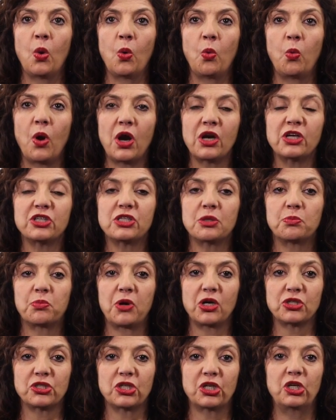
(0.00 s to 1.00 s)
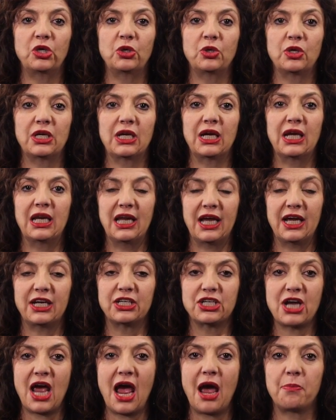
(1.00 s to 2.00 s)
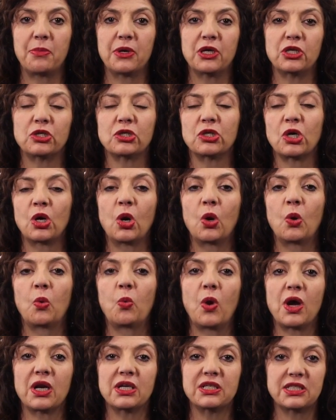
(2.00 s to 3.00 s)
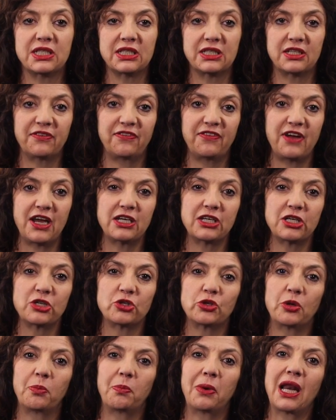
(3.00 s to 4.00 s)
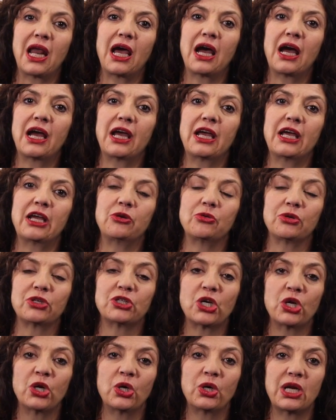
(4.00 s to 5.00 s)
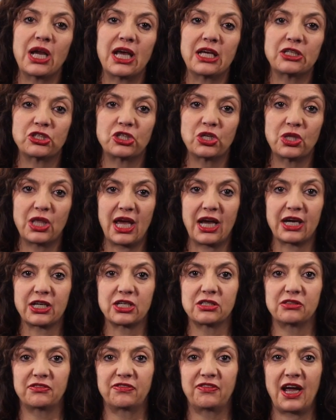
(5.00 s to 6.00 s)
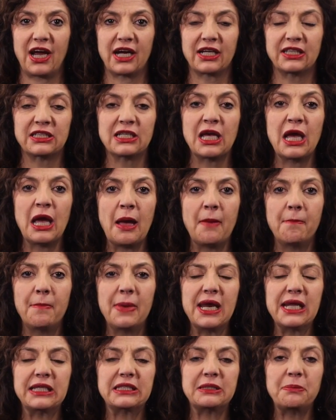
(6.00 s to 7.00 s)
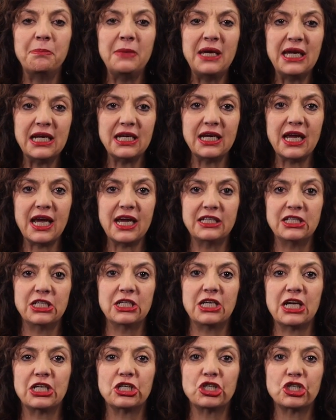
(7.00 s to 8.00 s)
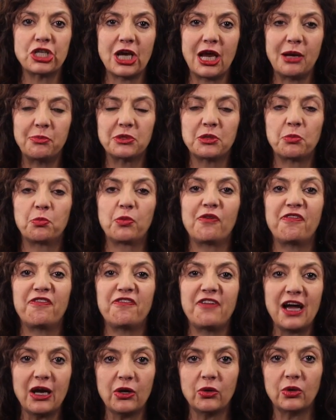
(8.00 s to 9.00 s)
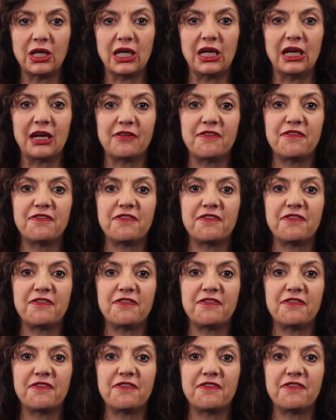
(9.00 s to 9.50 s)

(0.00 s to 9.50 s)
What does the prosecutor allege happened? What does the defendant reply in return as to the actual facts? But it's mediated and shaped profoundly and